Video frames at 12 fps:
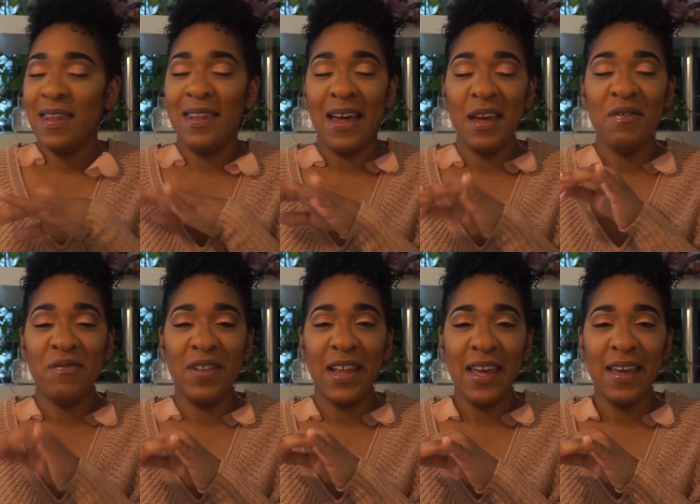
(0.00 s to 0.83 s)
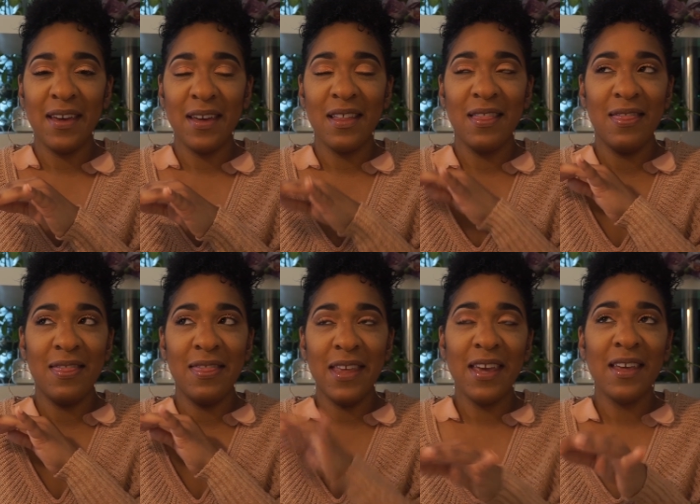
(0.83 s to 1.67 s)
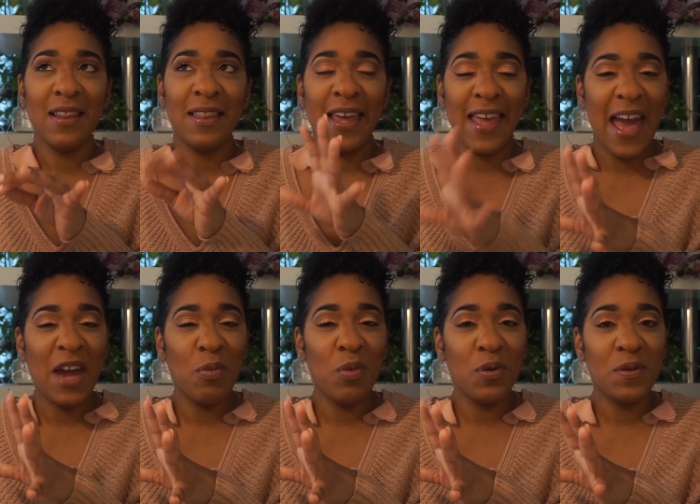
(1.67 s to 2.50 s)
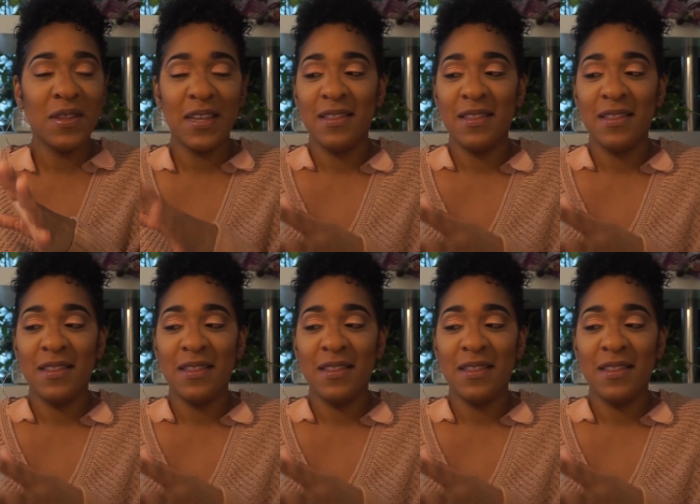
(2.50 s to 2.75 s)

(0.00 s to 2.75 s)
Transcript: life, like animals